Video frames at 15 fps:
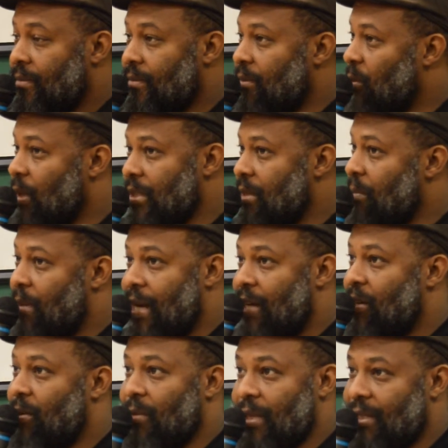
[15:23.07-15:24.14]
It wasn't by
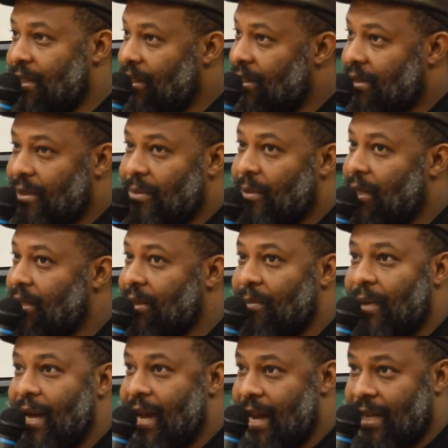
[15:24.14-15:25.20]
coincidence, it wasn't
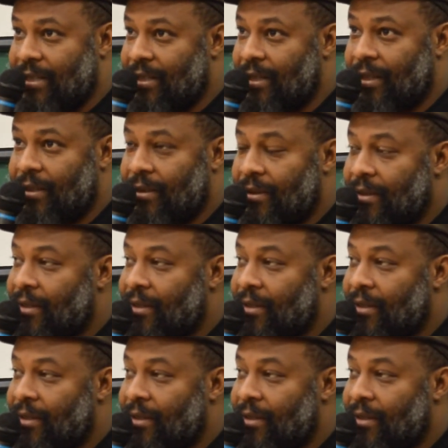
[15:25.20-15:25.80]
by accident.